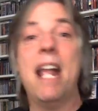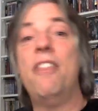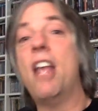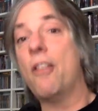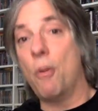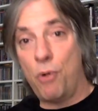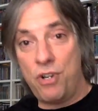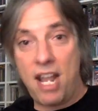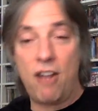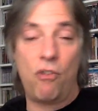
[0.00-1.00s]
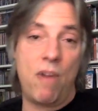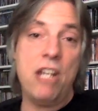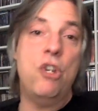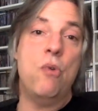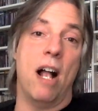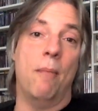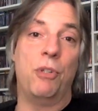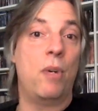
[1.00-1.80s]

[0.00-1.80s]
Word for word: And now they're putting out great new albums.